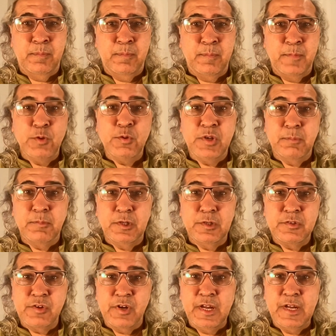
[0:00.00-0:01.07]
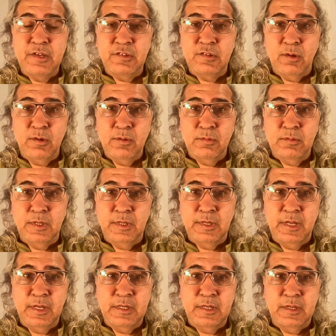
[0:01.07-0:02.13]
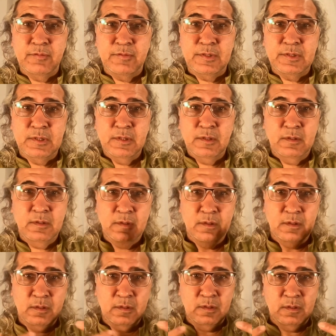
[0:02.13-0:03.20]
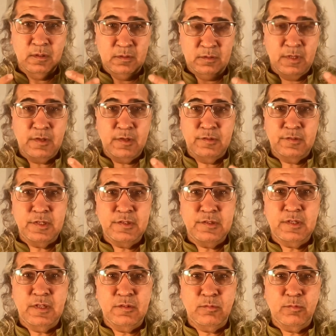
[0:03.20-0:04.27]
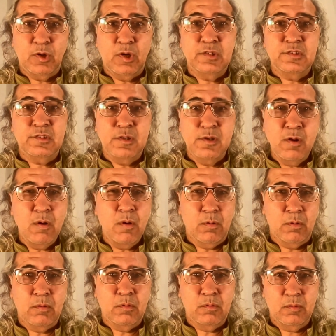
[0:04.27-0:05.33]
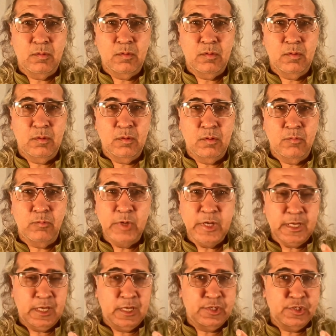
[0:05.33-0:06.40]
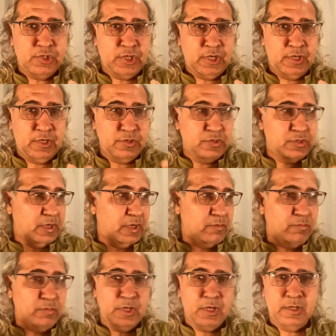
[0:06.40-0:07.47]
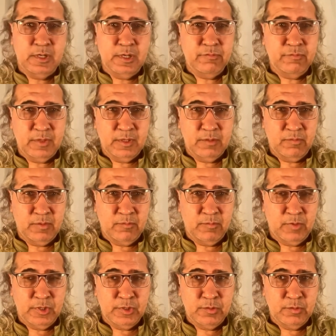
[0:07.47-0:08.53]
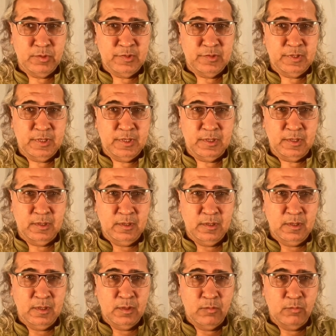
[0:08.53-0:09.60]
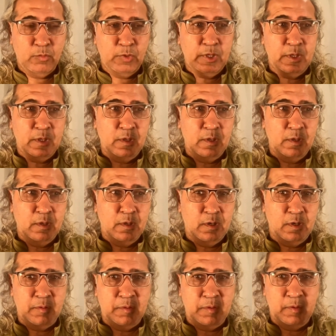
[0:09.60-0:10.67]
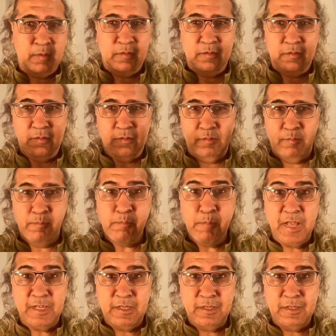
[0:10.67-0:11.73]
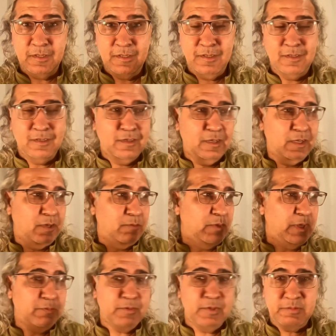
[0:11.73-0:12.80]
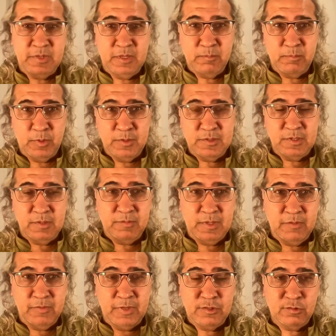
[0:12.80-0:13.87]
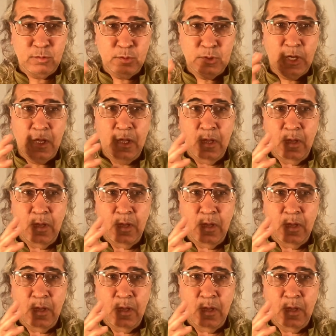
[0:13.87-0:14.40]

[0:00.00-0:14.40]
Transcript: immutable traits onto the natives, the resistance was no, we can change and we are different from what you are seeing. We are many and we have different modes of living. So the